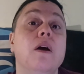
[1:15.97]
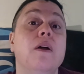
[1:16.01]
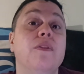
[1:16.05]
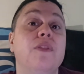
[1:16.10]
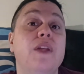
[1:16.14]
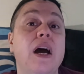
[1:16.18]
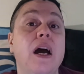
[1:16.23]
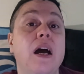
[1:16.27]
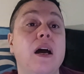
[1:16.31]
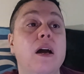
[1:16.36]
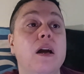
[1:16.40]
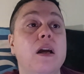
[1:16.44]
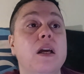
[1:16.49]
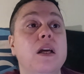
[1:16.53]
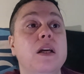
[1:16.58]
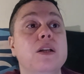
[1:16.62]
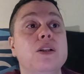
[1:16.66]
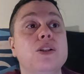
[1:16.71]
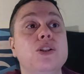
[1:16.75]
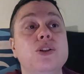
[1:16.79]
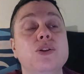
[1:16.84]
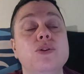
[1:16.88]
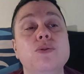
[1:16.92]
that
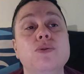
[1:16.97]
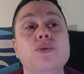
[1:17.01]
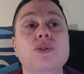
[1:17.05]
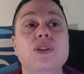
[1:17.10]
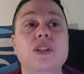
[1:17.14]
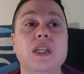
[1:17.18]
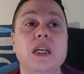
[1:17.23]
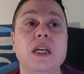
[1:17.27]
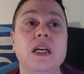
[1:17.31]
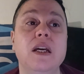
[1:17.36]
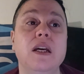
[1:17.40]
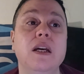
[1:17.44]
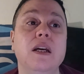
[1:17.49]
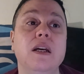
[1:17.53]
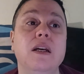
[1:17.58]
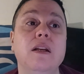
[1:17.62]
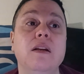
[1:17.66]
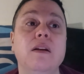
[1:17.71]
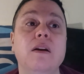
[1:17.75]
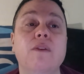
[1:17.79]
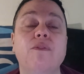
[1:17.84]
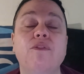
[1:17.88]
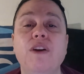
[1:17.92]
is used
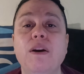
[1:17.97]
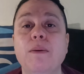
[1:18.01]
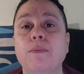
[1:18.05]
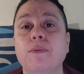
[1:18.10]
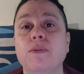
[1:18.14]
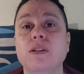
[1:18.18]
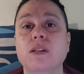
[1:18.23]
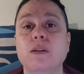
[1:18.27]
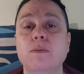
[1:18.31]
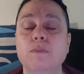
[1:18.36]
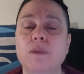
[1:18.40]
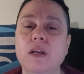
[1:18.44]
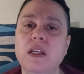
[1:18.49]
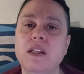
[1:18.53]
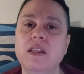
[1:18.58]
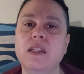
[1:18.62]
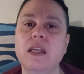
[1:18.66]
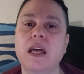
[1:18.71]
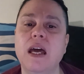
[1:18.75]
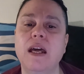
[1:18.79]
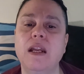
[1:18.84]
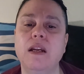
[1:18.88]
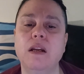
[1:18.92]
in fables and
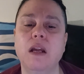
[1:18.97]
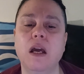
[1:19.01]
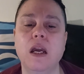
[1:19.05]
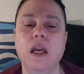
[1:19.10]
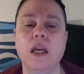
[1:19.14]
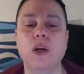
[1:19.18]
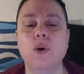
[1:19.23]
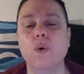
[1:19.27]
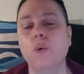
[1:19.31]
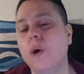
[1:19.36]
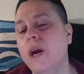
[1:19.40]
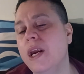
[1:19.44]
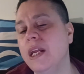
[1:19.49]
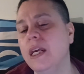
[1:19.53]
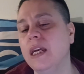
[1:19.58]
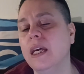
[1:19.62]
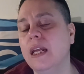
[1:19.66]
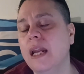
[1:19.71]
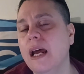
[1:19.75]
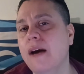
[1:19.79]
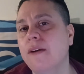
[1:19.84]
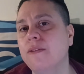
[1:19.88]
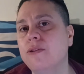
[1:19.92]
myths and equating
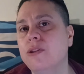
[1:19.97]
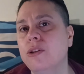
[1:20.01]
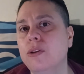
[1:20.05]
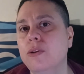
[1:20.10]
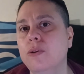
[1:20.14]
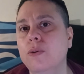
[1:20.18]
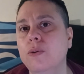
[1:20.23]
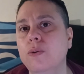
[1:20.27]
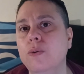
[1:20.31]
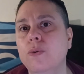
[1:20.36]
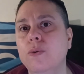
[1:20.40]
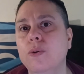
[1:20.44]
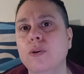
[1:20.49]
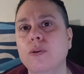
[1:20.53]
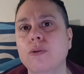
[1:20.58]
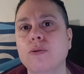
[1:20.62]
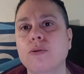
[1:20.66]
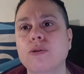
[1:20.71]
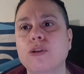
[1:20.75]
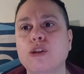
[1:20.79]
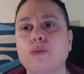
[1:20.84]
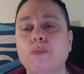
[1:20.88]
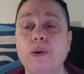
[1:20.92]
it out to
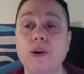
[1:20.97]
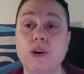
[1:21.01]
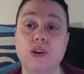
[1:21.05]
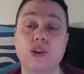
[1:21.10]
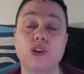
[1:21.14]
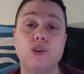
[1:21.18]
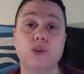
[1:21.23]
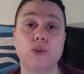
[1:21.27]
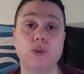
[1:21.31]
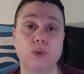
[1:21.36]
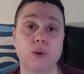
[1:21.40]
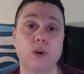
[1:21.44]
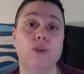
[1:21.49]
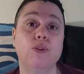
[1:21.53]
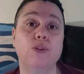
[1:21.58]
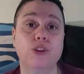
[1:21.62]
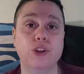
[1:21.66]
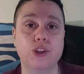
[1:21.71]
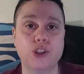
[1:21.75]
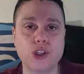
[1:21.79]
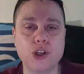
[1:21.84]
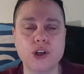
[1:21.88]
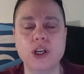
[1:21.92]
your spiritual
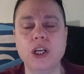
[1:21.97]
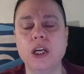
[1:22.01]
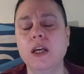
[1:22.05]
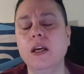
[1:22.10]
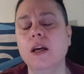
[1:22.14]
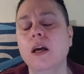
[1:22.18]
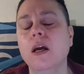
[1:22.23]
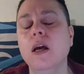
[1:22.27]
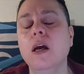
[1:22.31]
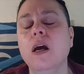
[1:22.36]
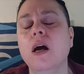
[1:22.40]
growth journey.